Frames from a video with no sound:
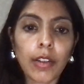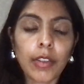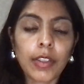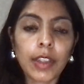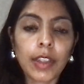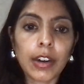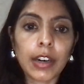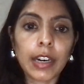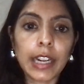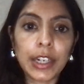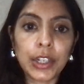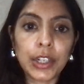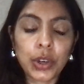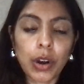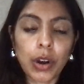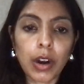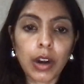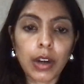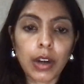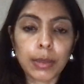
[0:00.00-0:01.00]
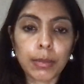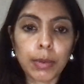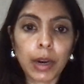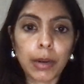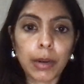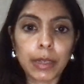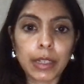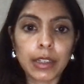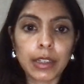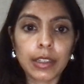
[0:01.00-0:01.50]
their HR
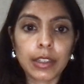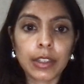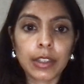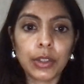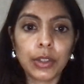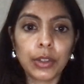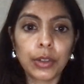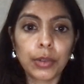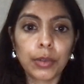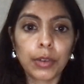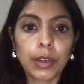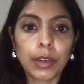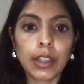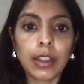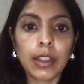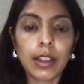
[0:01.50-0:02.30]
department to